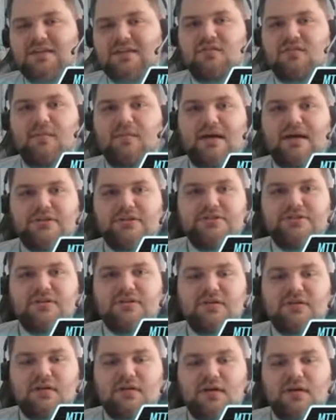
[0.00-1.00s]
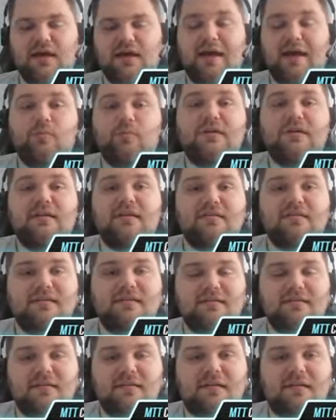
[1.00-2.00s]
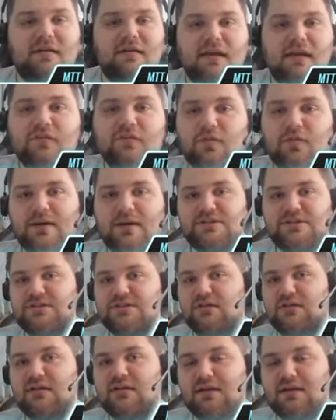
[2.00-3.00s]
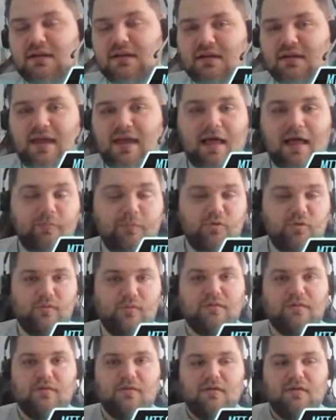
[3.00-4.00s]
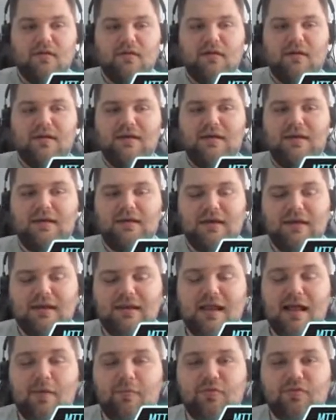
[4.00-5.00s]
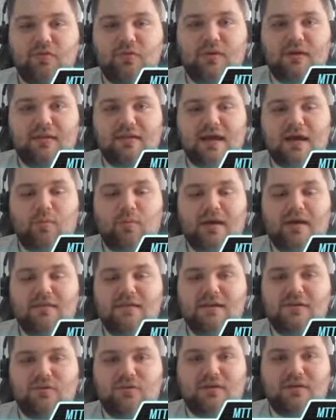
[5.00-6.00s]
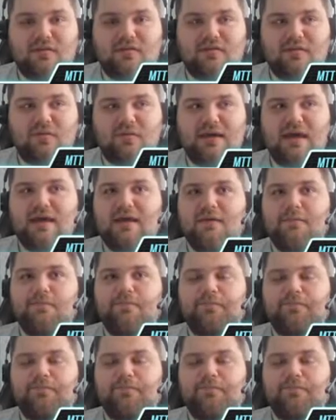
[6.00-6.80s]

too much. And what does this information help you with? It helps you in that way that you can see, okay,